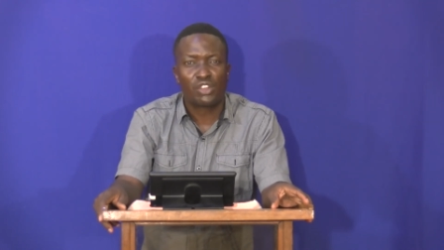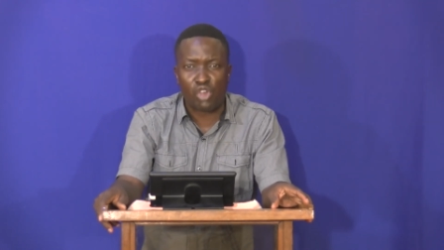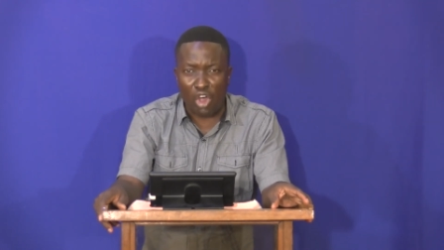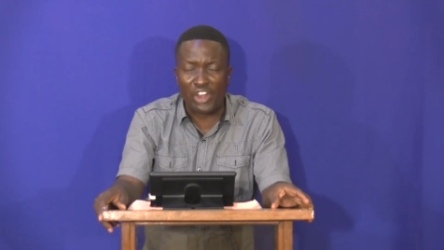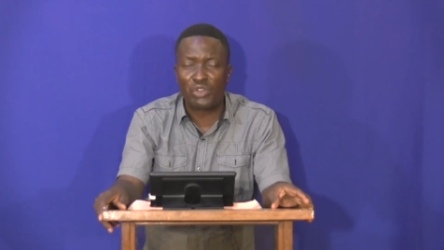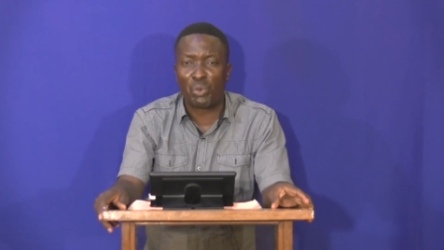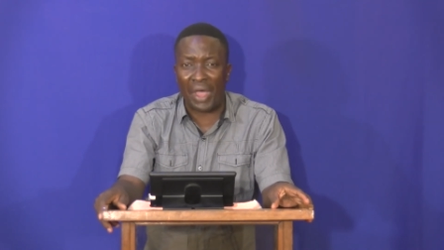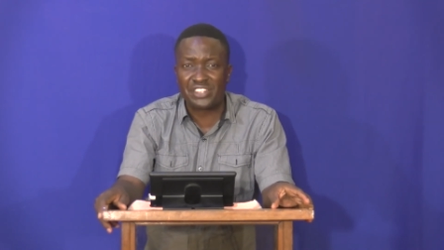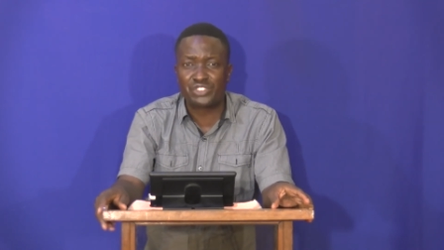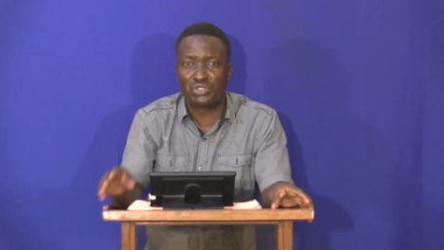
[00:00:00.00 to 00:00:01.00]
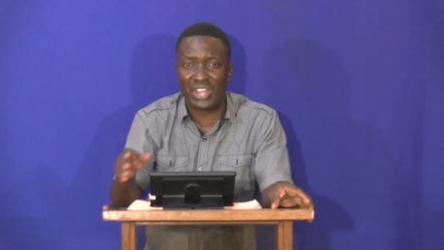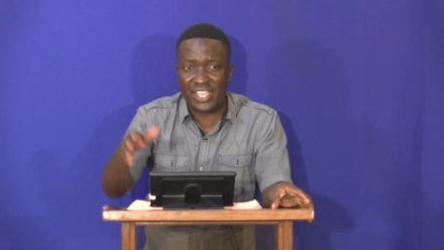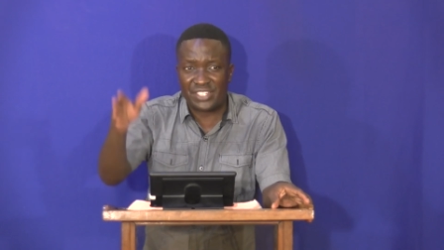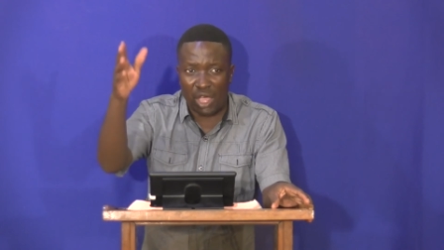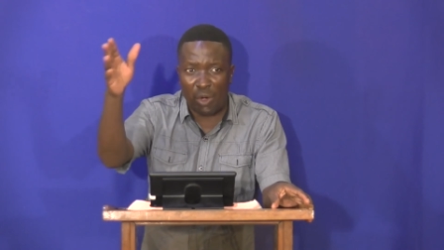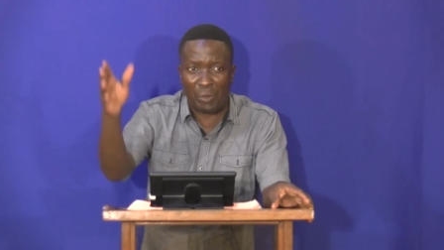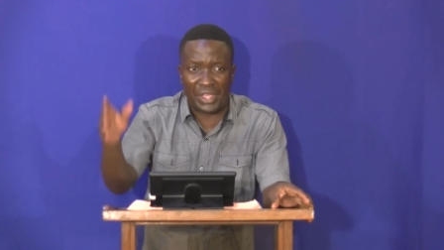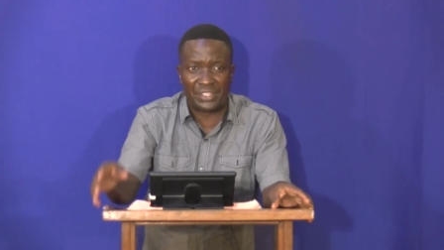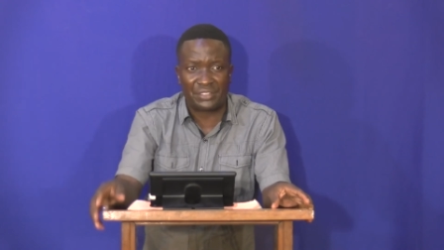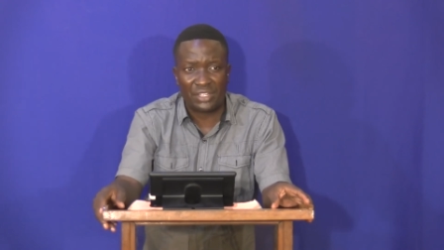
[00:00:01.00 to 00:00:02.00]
God wants to light our way.